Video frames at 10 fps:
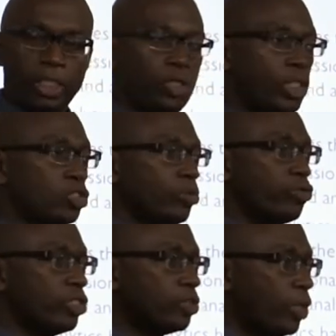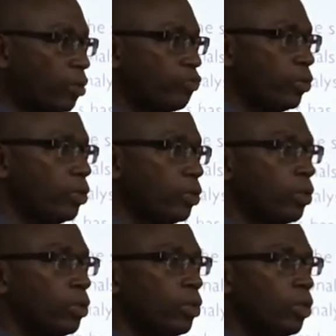You need to be respectful
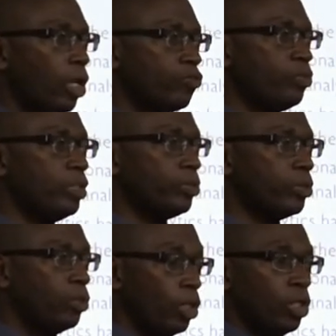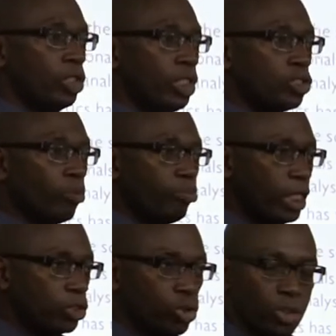of people. You need to
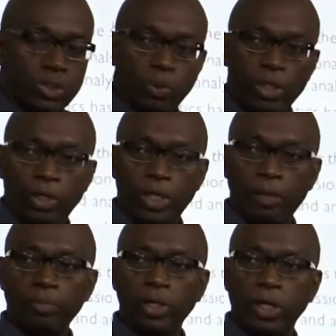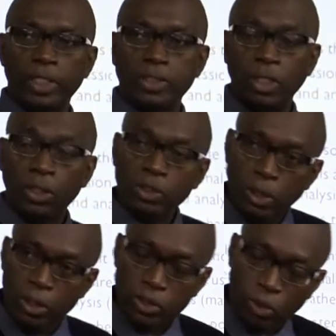build trust with your employees.
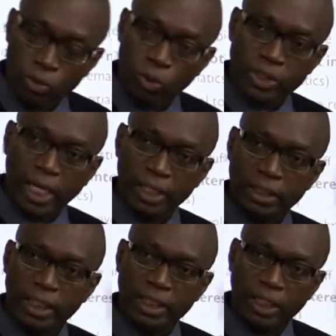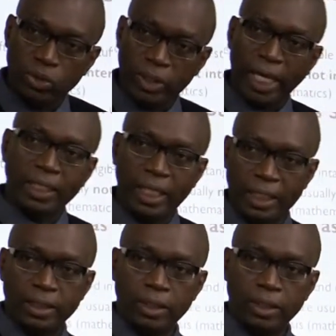So those are the things that you can get.